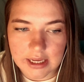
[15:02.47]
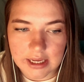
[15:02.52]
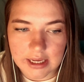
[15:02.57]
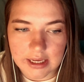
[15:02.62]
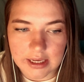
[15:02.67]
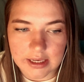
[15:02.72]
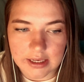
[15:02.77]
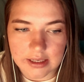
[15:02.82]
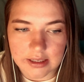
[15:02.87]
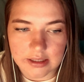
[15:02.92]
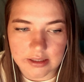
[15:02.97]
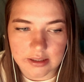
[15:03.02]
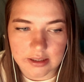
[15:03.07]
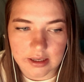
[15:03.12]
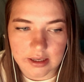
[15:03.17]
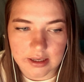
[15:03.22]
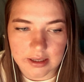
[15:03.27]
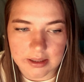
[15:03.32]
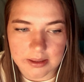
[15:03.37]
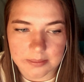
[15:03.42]
and
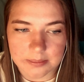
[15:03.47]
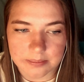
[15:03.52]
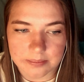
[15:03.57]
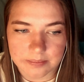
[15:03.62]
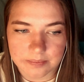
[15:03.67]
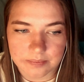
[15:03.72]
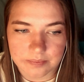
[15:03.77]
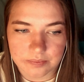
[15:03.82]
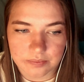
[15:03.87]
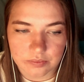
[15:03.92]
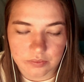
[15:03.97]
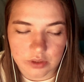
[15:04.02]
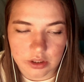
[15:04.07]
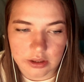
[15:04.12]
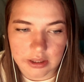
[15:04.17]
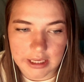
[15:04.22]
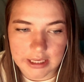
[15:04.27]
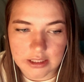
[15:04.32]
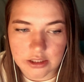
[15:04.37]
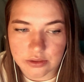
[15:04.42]

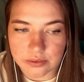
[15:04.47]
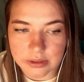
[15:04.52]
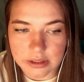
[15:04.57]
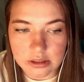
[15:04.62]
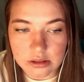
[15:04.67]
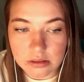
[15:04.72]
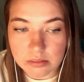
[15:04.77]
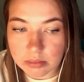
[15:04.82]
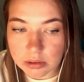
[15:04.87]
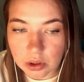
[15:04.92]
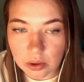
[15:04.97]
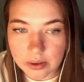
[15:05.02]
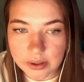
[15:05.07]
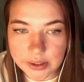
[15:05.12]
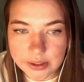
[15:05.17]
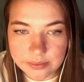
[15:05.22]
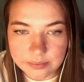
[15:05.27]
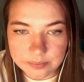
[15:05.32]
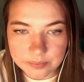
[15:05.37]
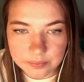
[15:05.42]
like to
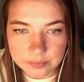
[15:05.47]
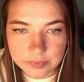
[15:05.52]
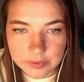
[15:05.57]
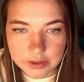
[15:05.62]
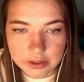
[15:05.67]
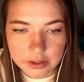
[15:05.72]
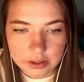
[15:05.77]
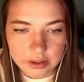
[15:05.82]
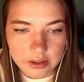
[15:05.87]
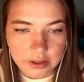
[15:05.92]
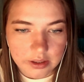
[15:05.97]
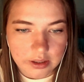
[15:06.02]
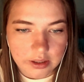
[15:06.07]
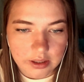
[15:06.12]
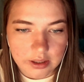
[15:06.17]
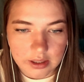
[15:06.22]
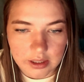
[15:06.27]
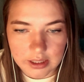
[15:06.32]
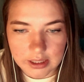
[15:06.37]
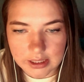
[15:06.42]
explore.
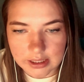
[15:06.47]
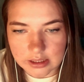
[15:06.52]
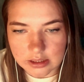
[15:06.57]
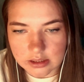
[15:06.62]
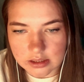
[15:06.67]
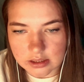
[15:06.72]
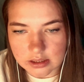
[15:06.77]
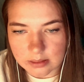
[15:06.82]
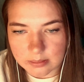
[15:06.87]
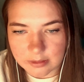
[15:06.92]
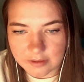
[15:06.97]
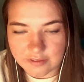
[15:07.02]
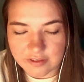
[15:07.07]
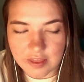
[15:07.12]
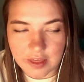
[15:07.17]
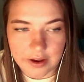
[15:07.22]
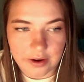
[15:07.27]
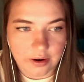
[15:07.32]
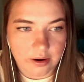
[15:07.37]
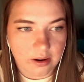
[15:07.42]
And some of
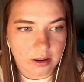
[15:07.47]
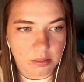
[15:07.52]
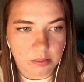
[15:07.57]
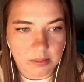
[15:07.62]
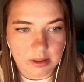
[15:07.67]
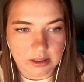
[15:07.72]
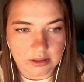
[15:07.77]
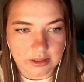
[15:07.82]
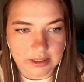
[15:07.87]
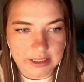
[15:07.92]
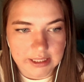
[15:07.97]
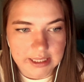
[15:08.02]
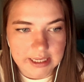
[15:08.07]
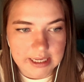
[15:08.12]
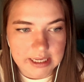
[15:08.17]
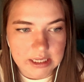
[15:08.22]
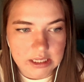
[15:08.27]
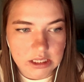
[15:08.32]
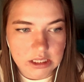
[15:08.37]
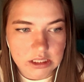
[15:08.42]
their
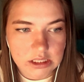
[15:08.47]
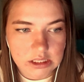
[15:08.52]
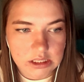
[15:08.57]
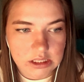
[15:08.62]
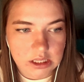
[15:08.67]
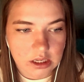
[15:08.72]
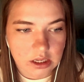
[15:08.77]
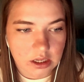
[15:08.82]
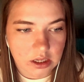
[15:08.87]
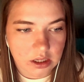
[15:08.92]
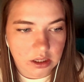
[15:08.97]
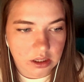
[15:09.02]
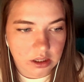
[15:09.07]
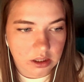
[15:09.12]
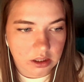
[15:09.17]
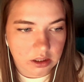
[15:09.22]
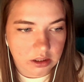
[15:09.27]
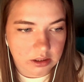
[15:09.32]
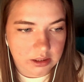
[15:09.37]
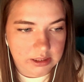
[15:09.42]
abilities,
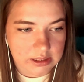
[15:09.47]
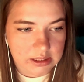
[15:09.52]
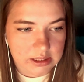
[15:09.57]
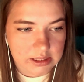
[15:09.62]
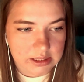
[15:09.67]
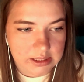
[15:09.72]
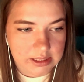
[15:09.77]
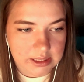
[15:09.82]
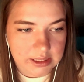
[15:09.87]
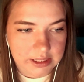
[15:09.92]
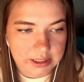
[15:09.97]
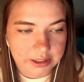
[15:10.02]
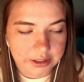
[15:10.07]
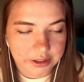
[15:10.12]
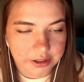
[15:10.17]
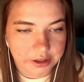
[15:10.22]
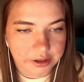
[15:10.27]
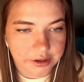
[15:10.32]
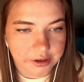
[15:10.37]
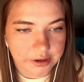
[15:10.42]
let's see
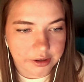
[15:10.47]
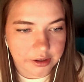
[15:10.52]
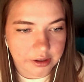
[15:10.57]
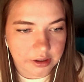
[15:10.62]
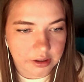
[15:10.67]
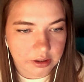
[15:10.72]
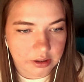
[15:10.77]
here.